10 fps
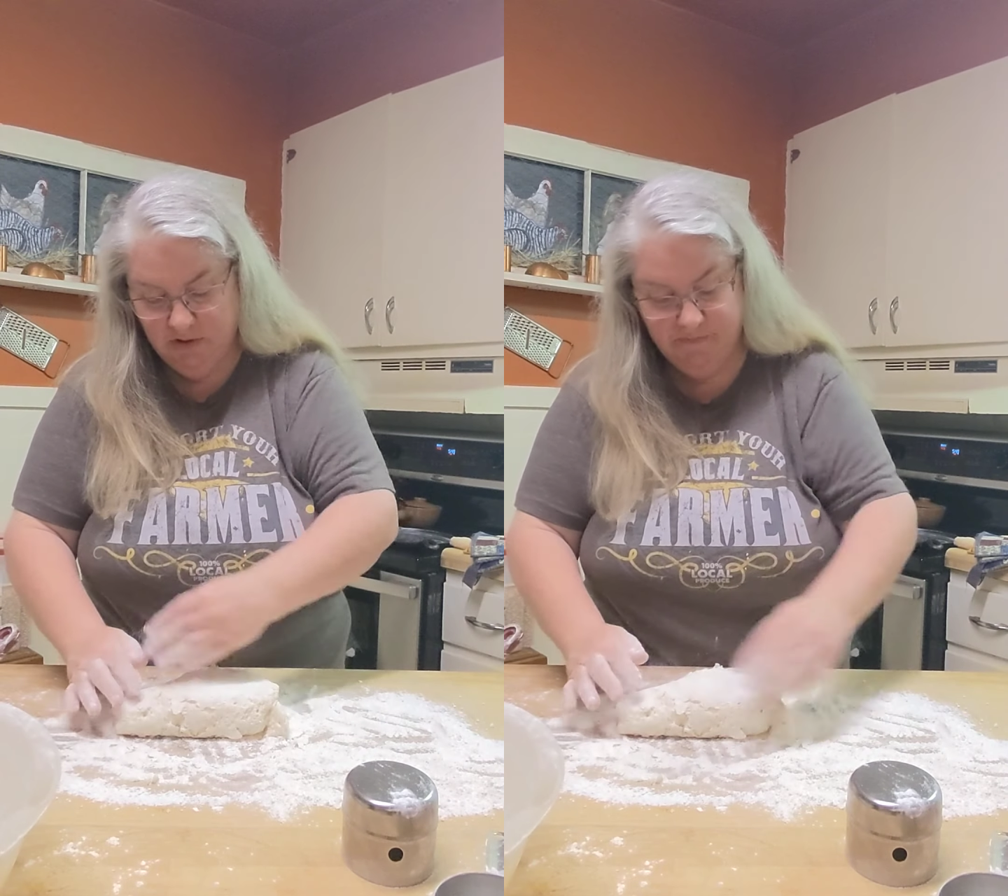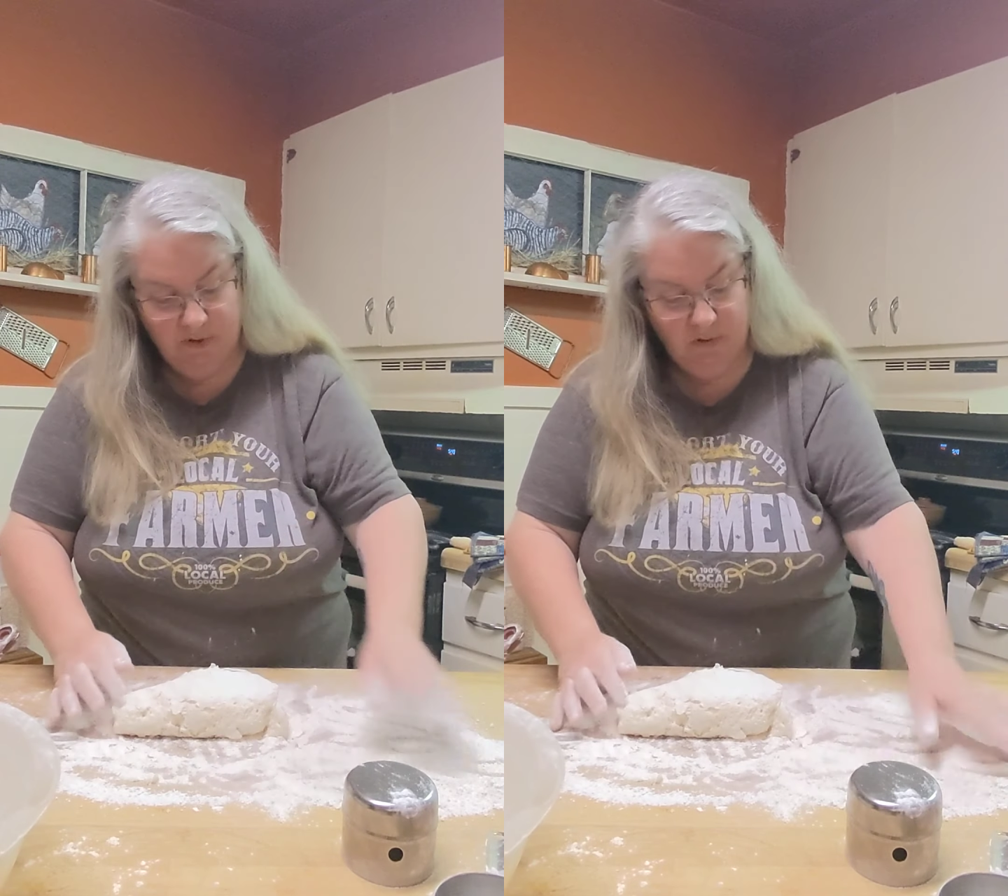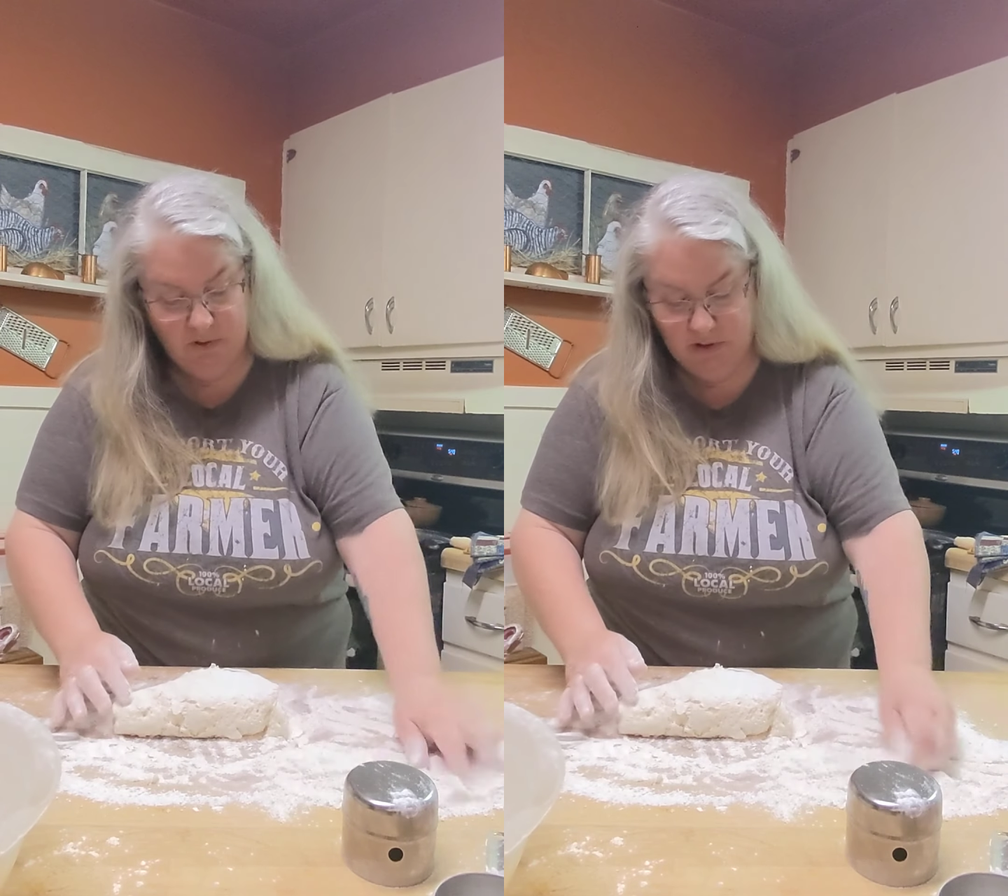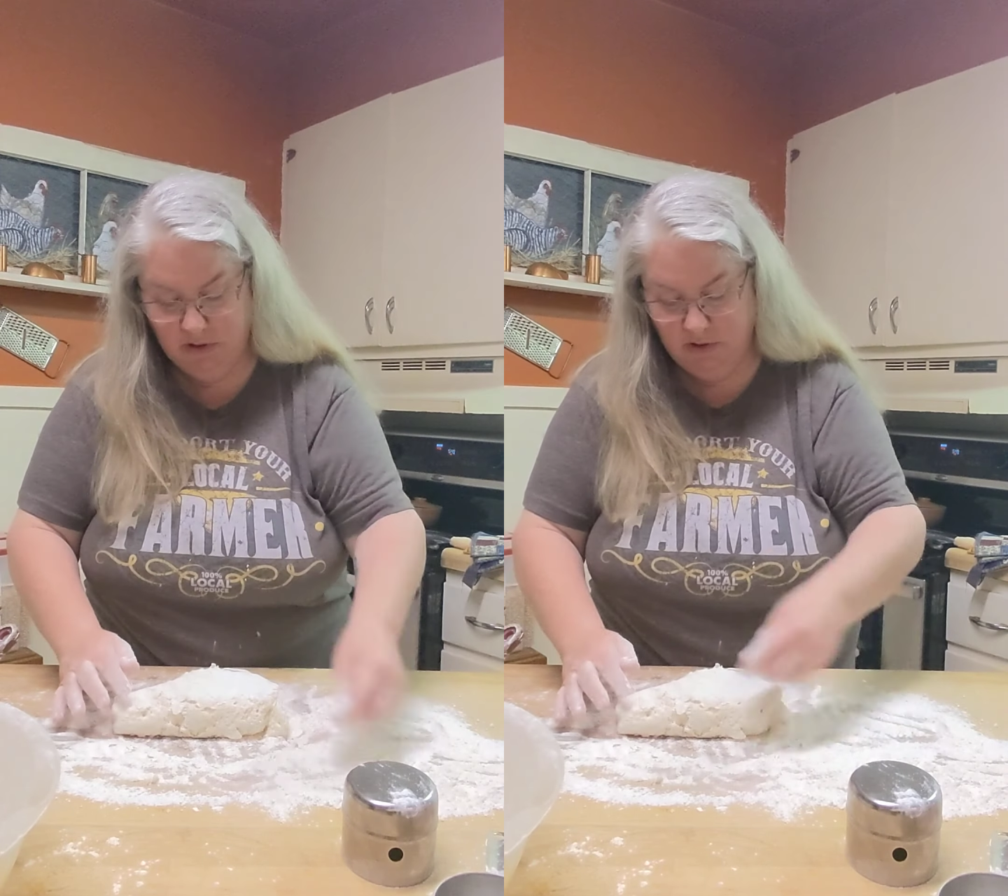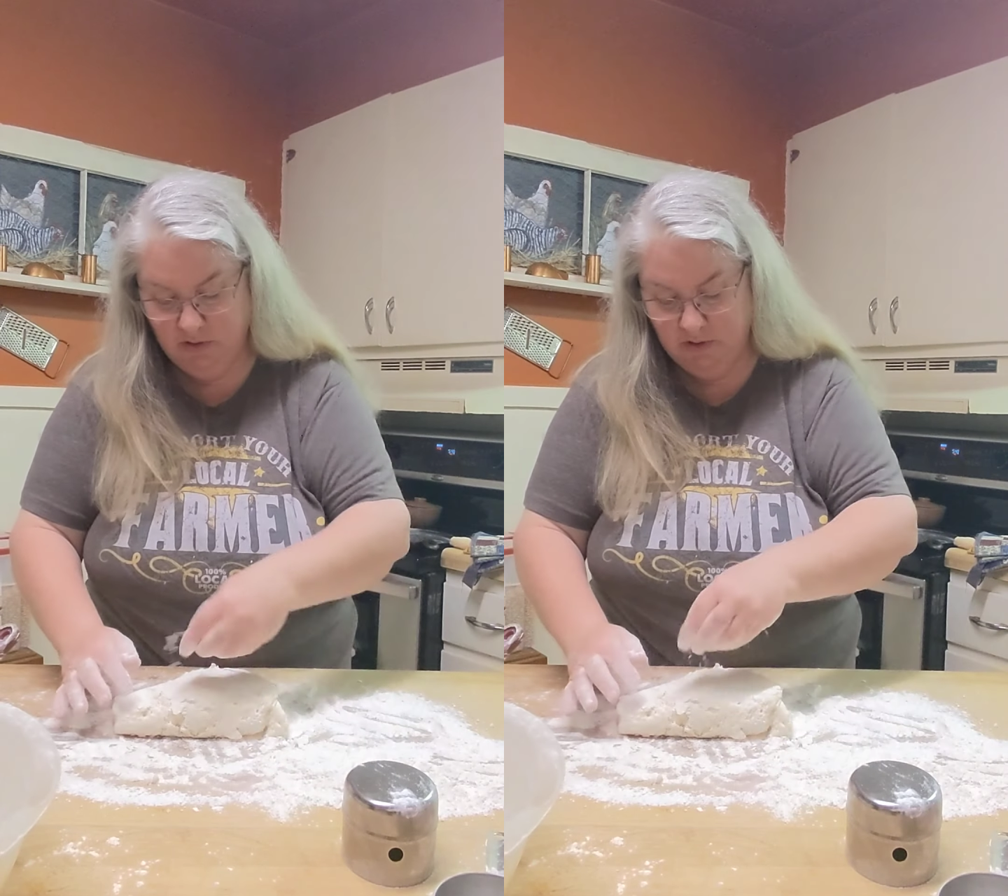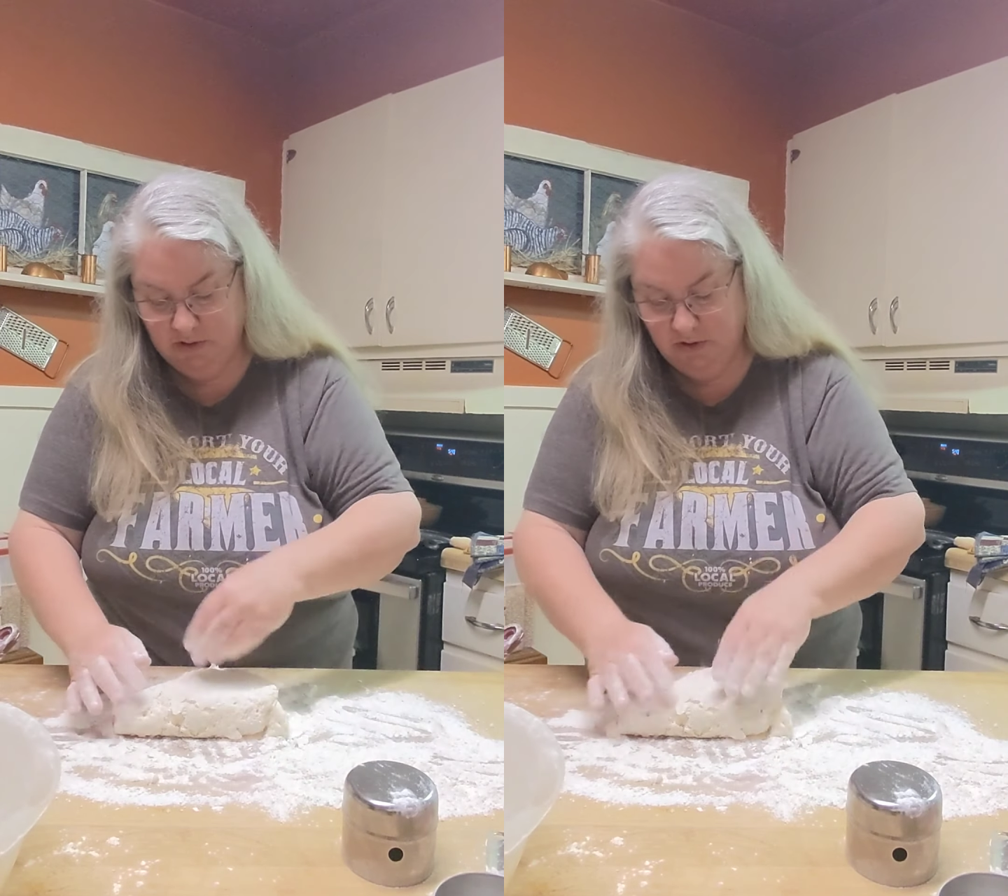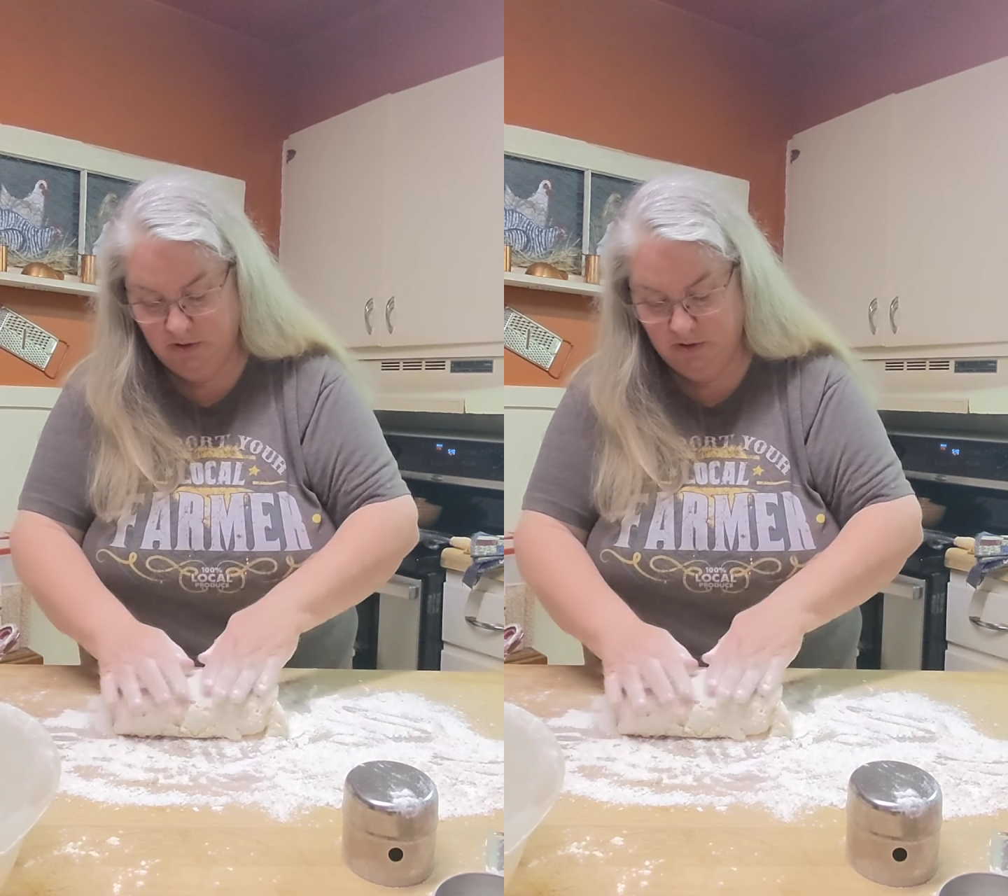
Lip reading: you're folding it and doing this,